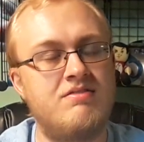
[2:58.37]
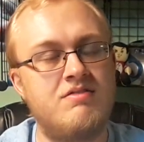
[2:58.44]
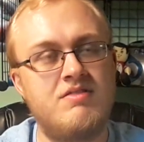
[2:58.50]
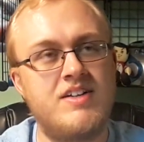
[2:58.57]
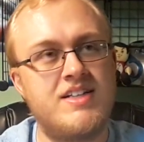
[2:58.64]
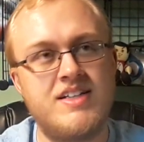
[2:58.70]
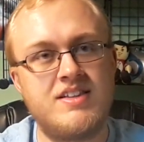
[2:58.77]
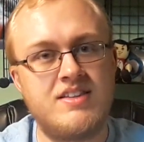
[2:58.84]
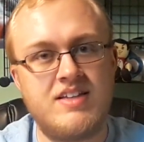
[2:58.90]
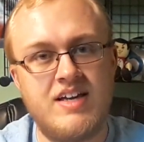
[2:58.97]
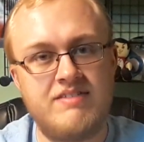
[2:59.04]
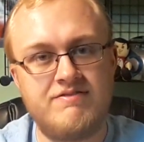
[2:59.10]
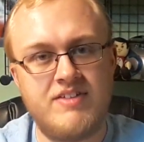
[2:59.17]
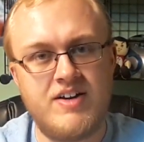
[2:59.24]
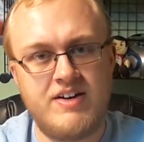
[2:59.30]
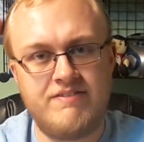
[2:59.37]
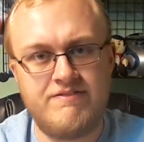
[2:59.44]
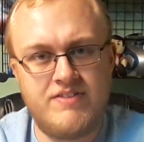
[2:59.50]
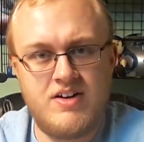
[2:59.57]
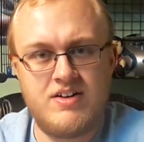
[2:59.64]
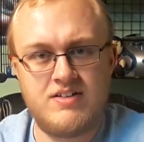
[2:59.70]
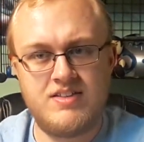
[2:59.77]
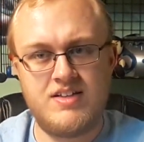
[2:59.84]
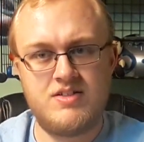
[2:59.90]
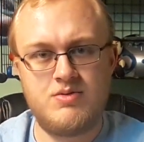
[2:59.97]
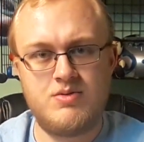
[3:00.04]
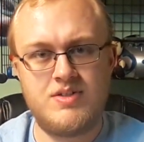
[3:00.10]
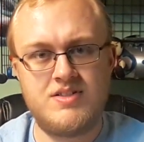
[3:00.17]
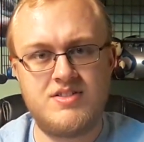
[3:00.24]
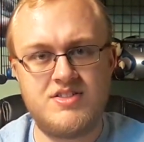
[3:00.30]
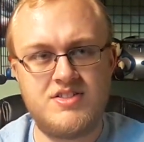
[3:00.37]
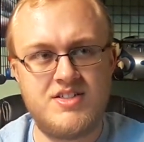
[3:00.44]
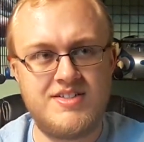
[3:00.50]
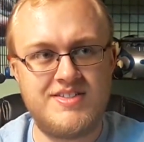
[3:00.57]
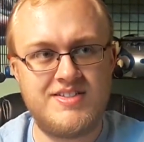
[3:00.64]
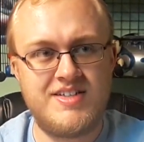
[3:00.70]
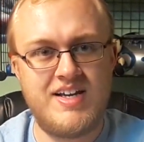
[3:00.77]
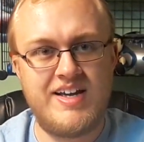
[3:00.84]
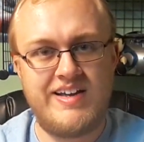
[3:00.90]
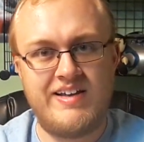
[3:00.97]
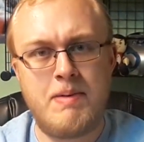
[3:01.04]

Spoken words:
We didn't get very far. This was just a